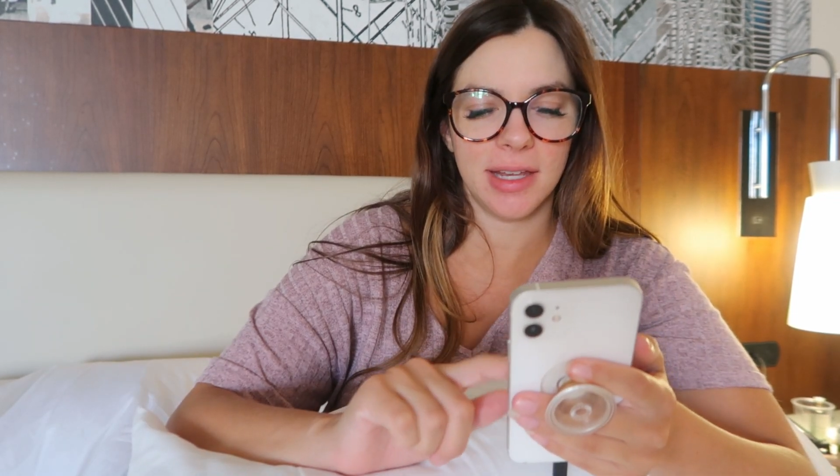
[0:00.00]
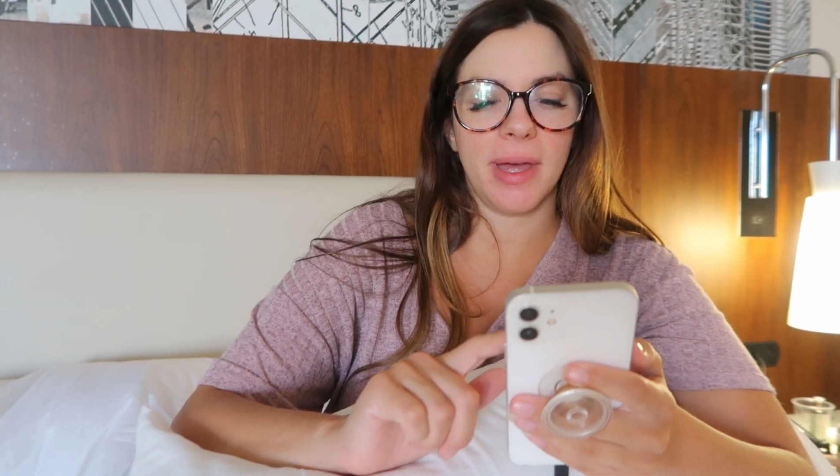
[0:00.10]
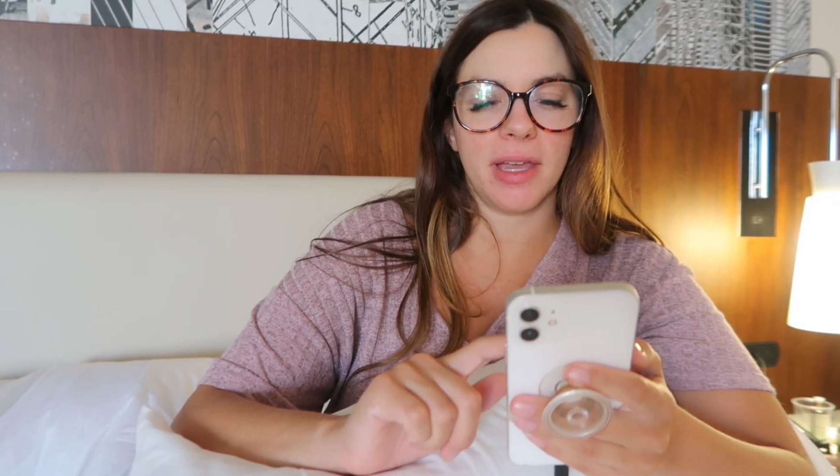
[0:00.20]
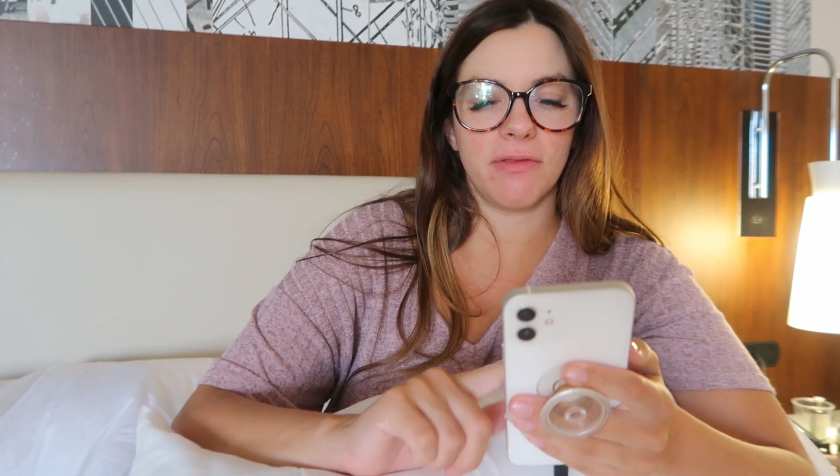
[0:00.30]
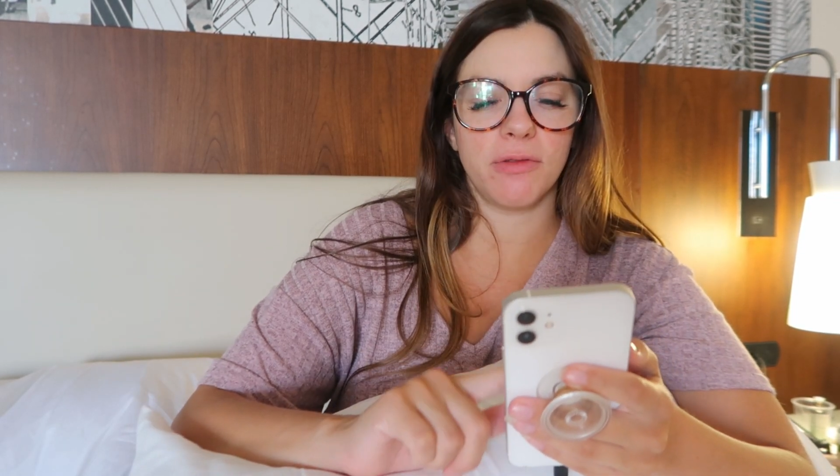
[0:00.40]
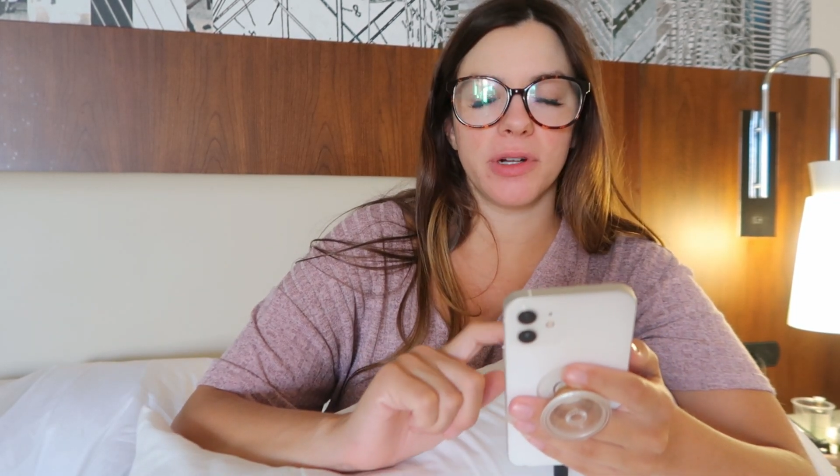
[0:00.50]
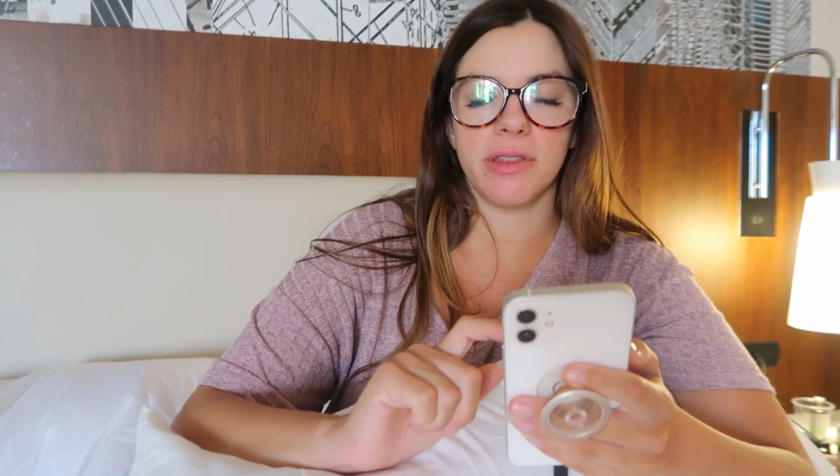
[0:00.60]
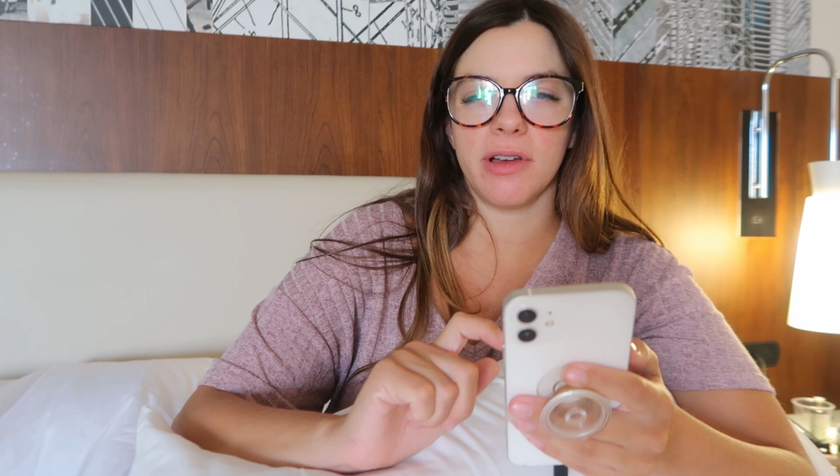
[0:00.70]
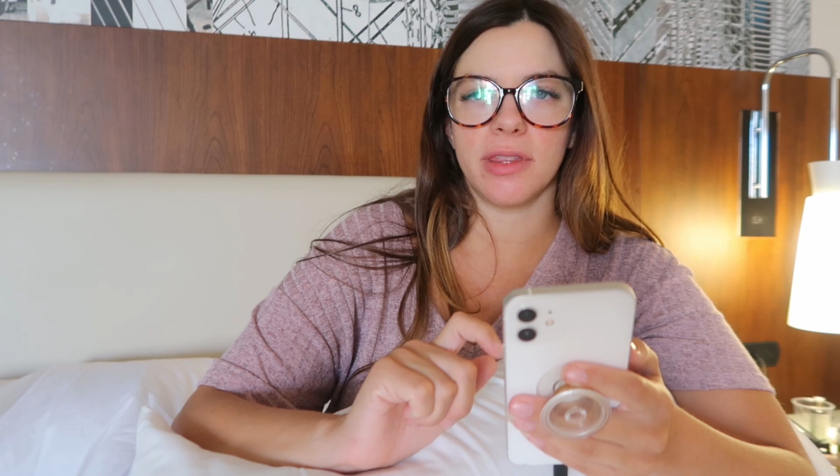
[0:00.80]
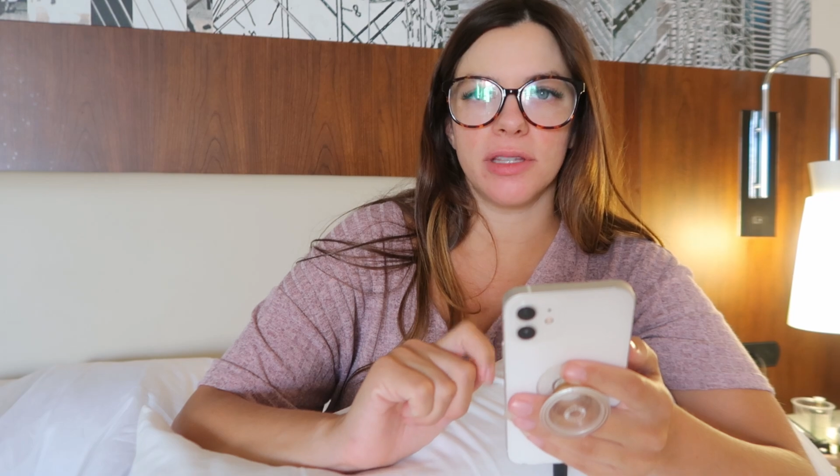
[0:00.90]
Going back and
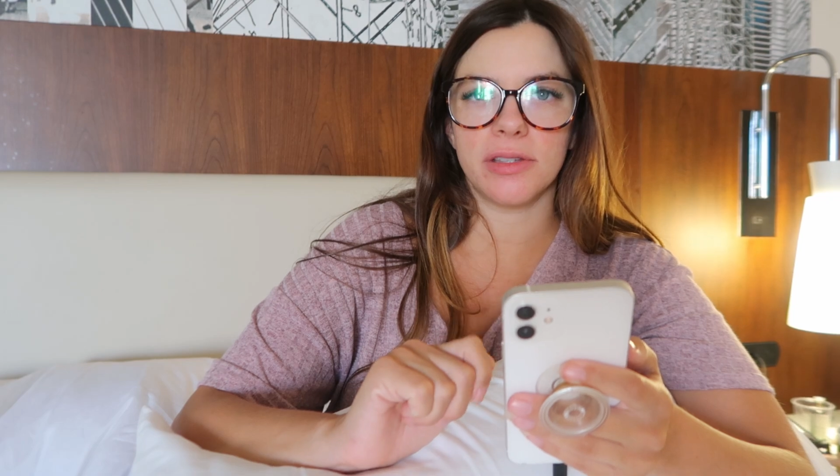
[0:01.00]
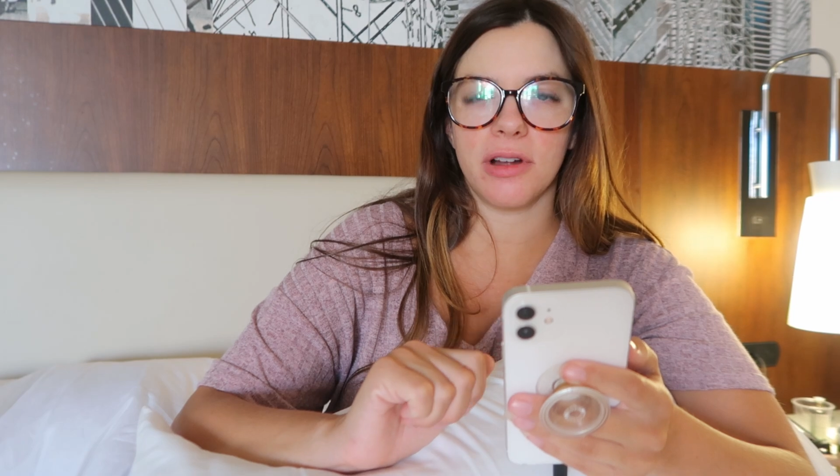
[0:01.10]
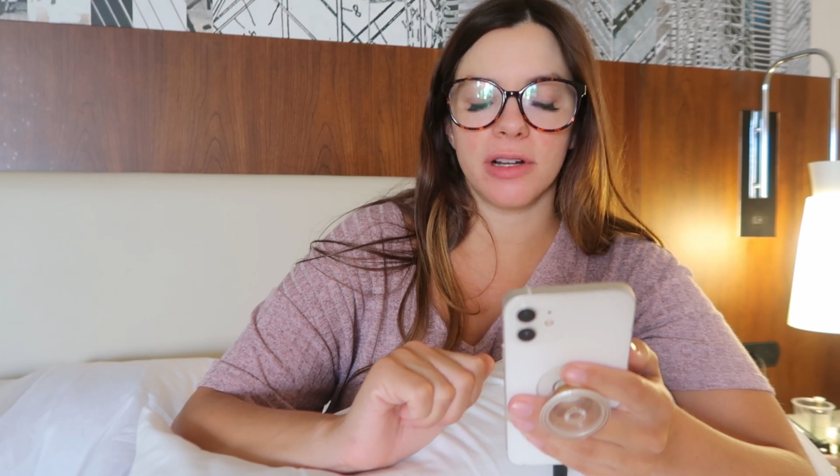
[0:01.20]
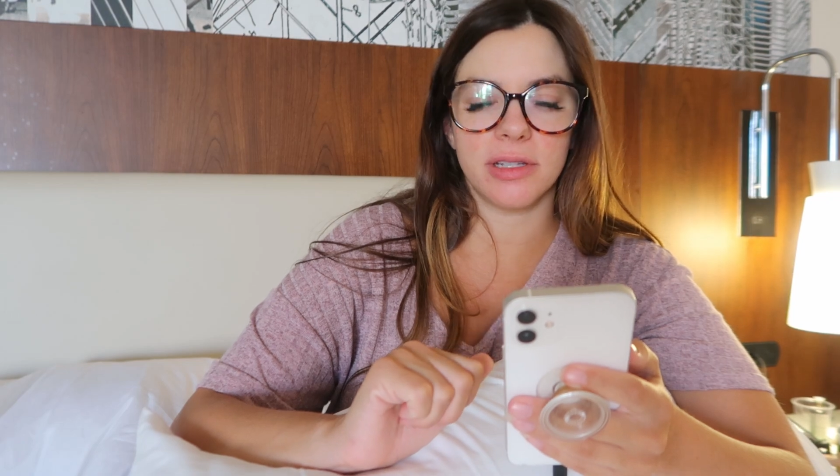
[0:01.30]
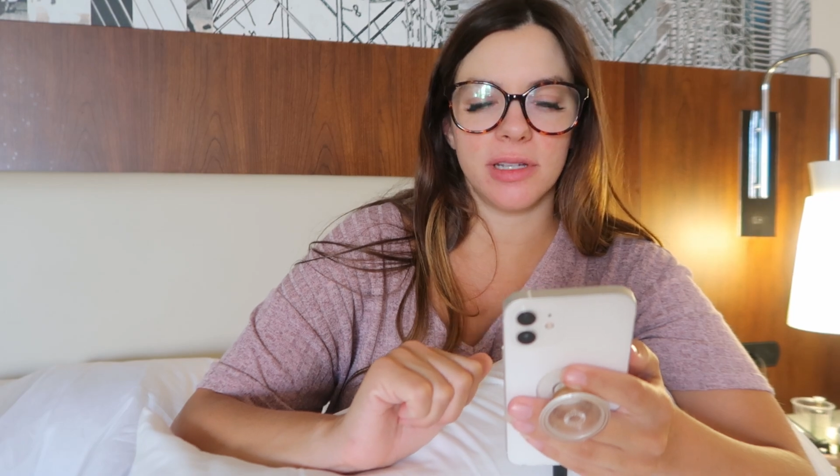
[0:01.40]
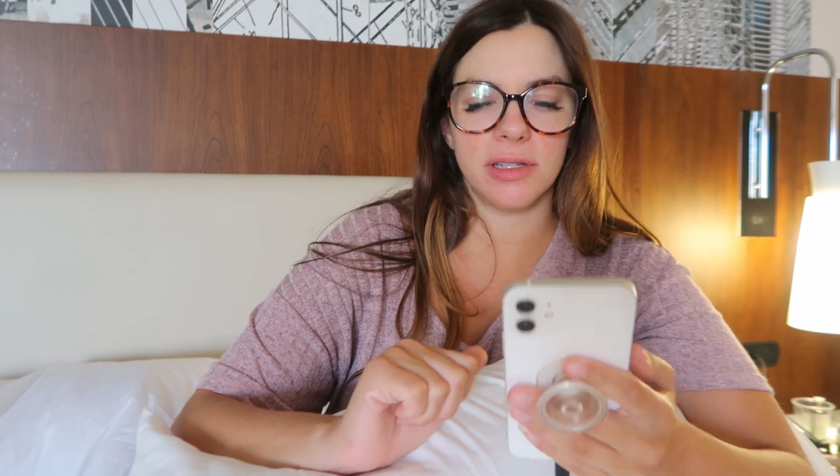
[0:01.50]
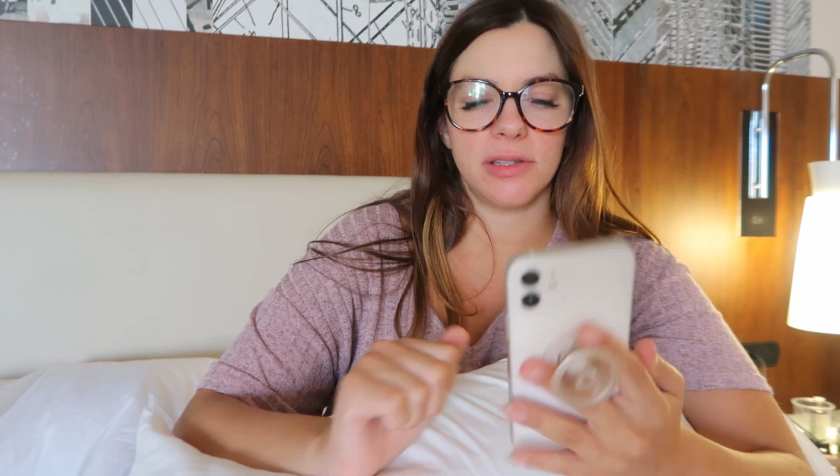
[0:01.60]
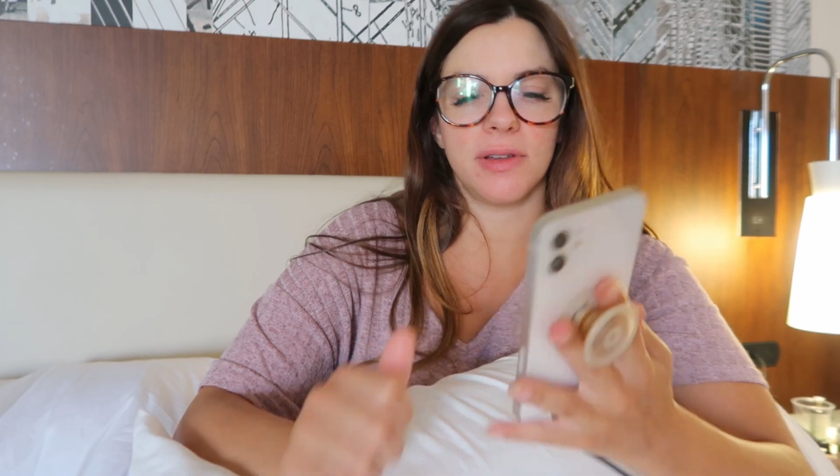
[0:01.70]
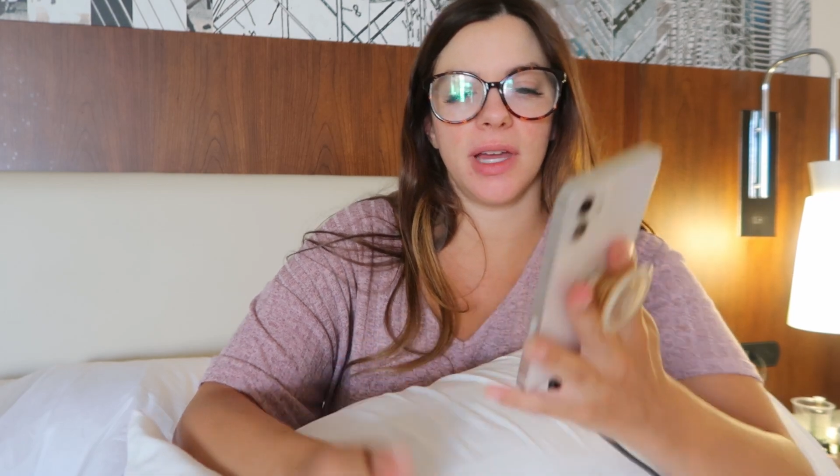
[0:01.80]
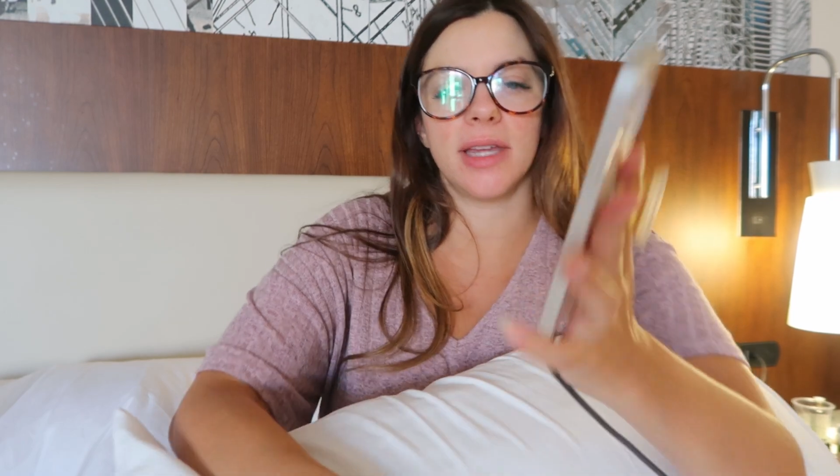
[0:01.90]
forth on these car
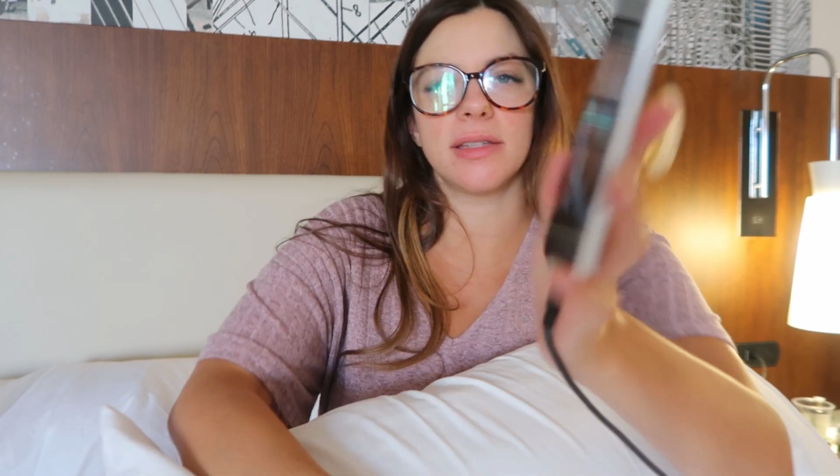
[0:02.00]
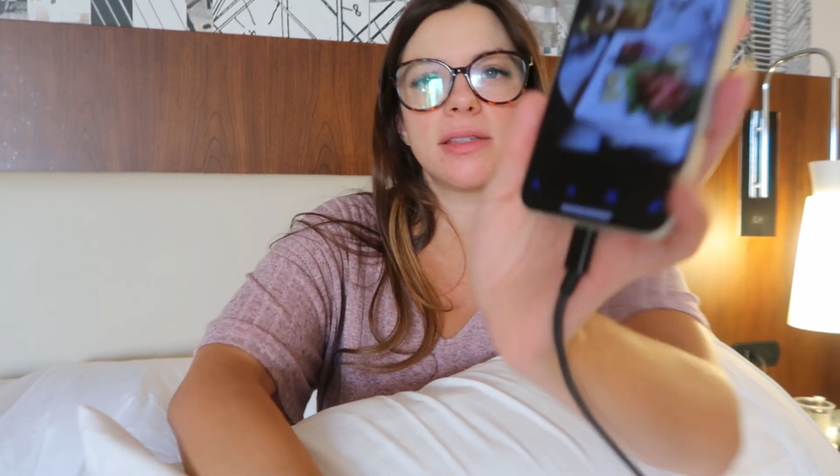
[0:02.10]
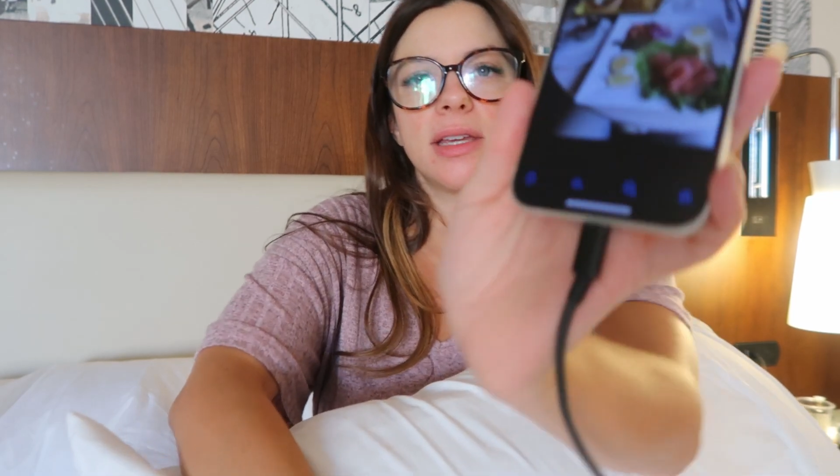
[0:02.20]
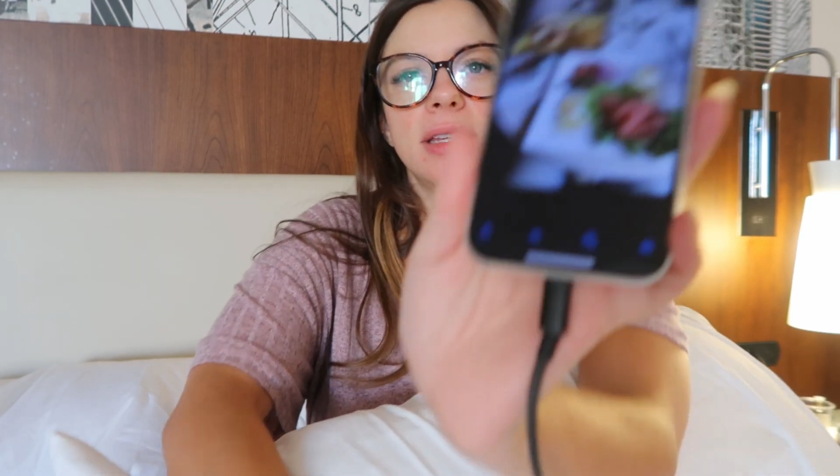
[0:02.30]
seats, you guys.